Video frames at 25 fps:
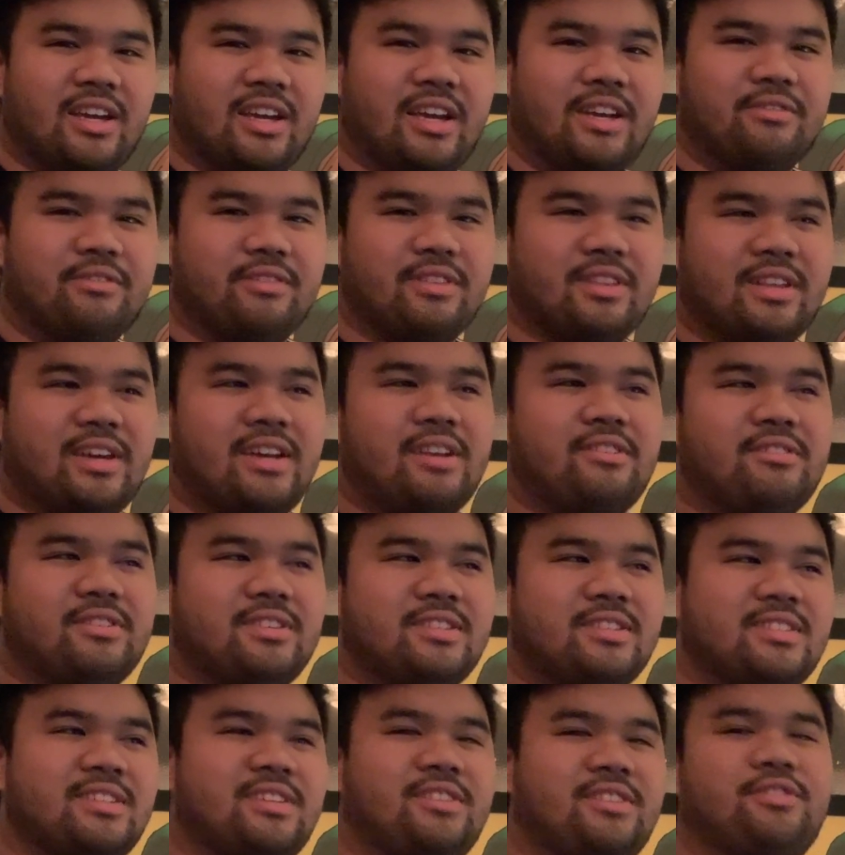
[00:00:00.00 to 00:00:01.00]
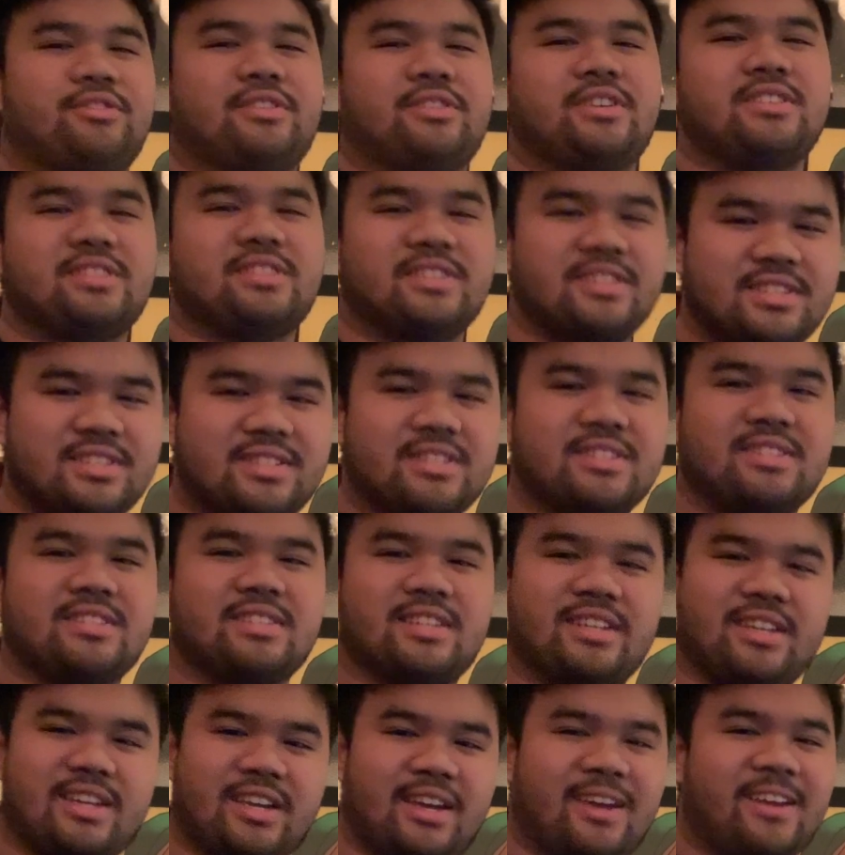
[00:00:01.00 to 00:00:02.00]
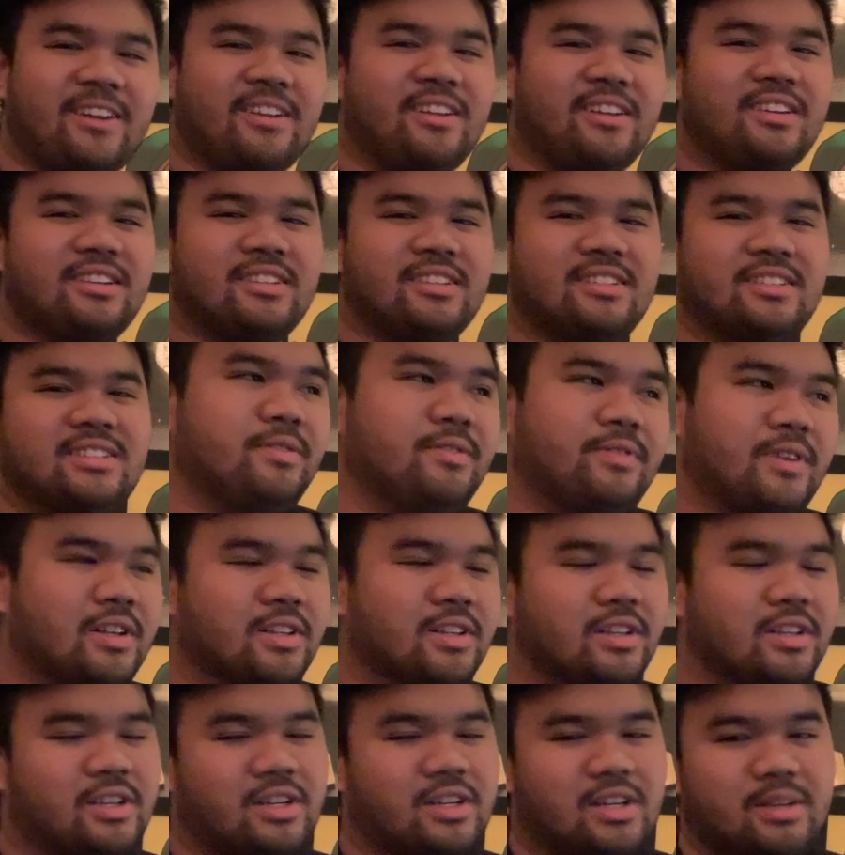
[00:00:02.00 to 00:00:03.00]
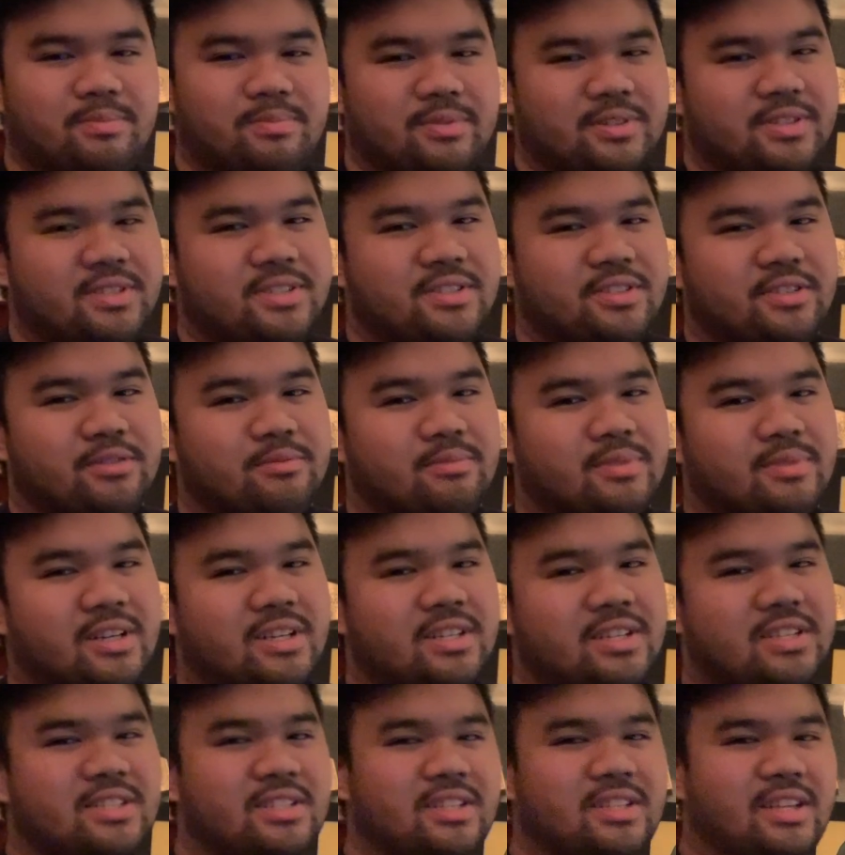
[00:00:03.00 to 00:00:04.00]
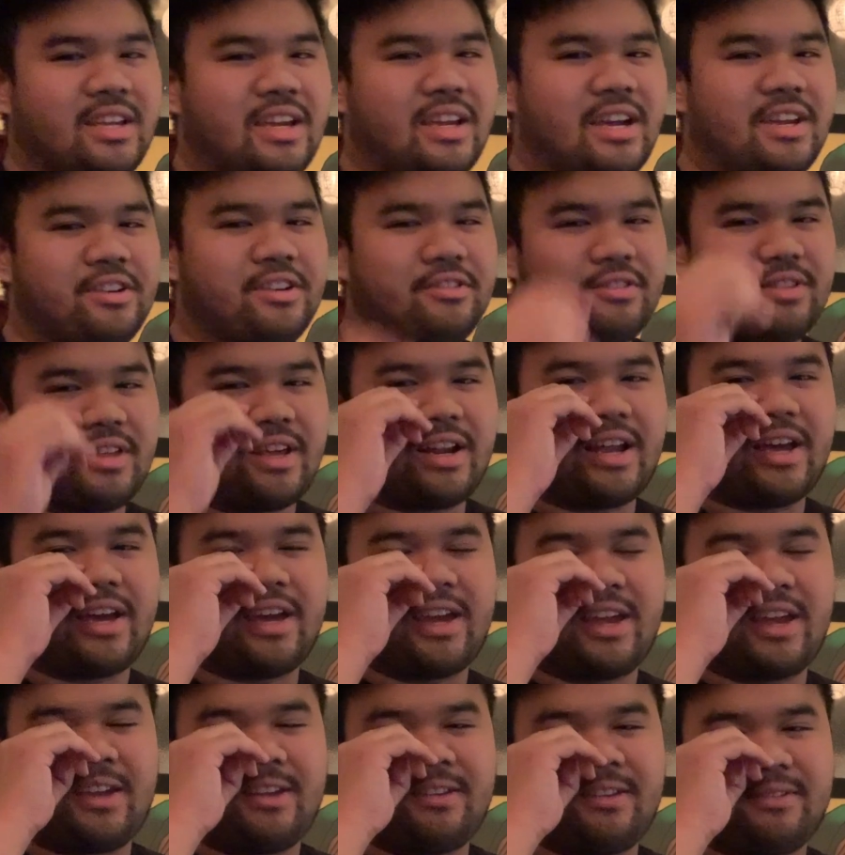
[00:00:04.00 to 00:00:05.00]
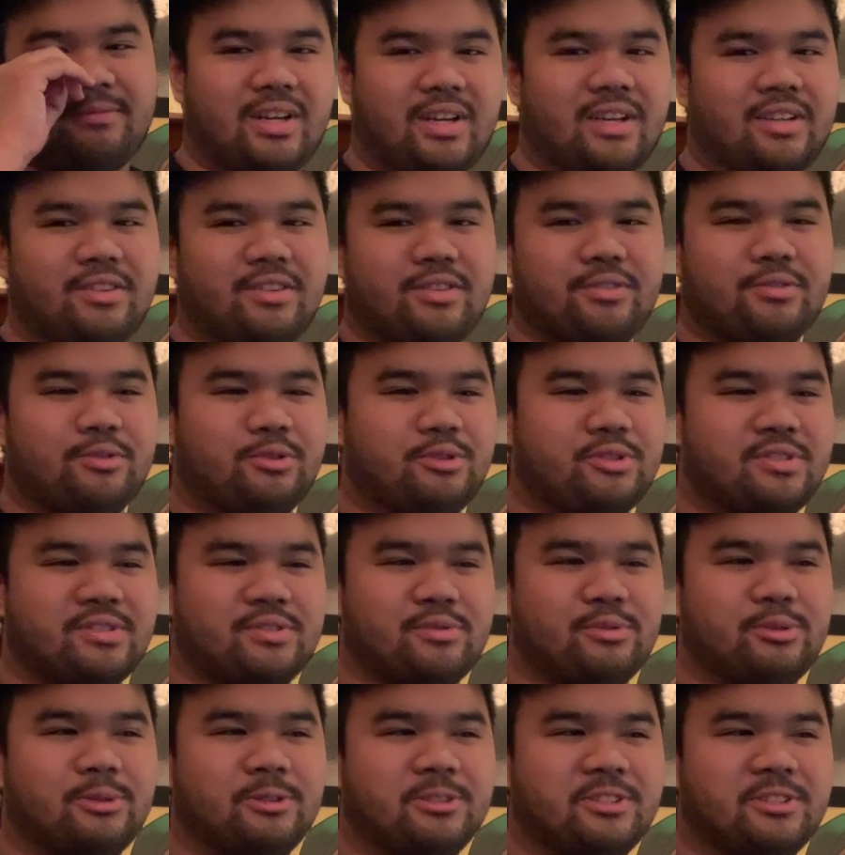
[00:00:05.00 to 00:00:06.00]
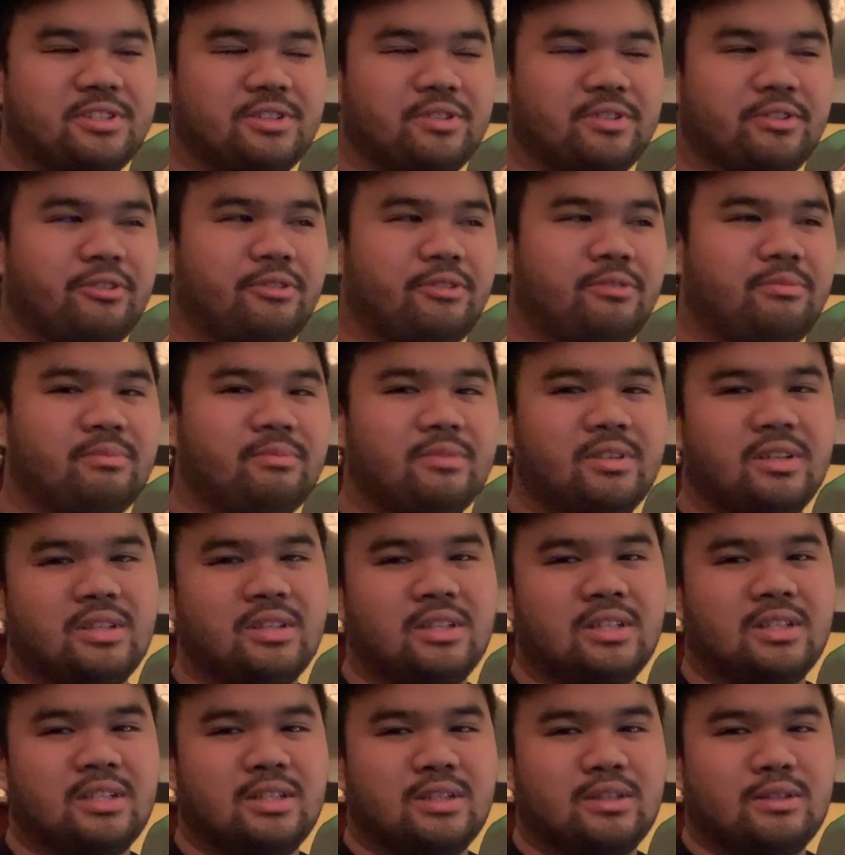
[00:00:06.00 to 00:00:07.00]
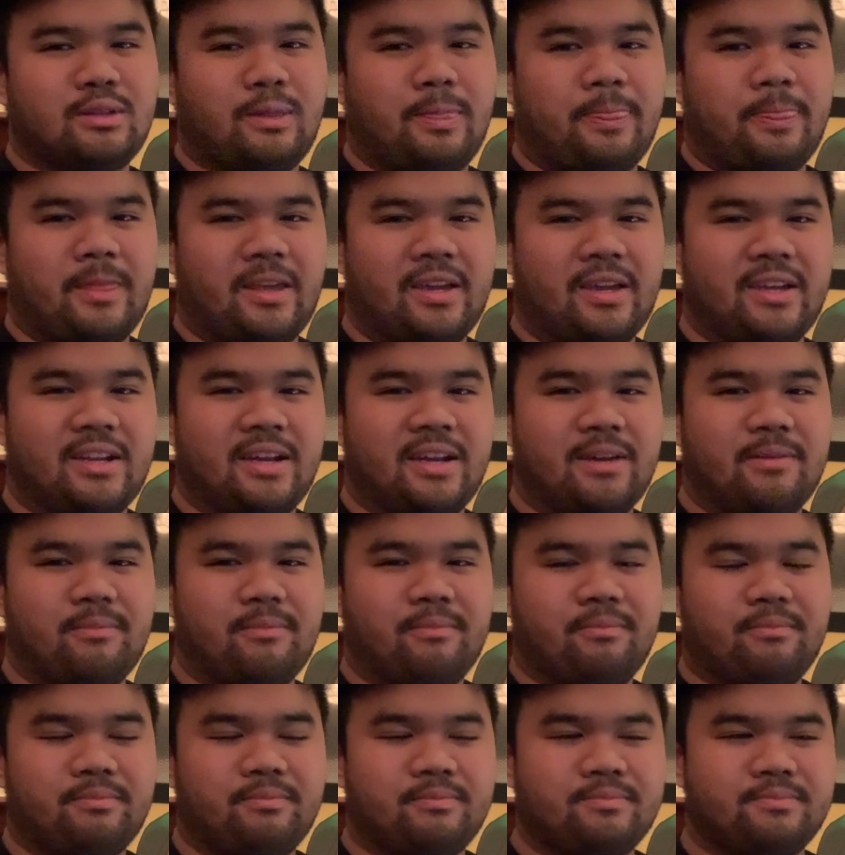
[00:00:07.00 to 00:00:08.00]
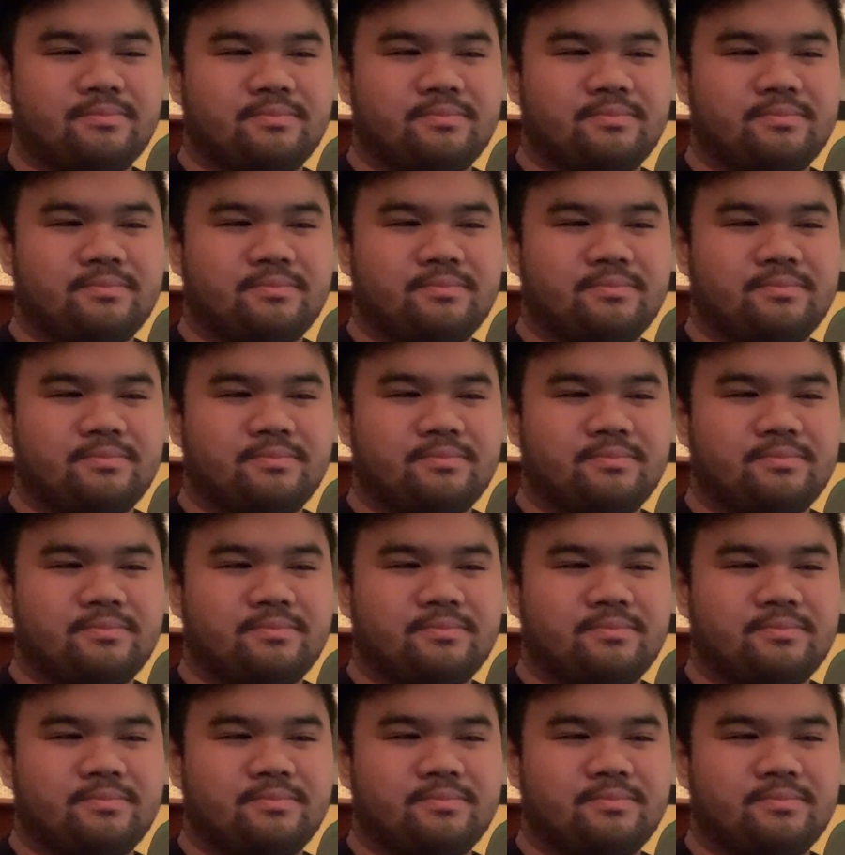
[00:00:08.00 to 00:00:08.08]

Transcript: And with that, I want to say congratulations again. You've all accomplished so much. Like, I know that I got through school too, and I'm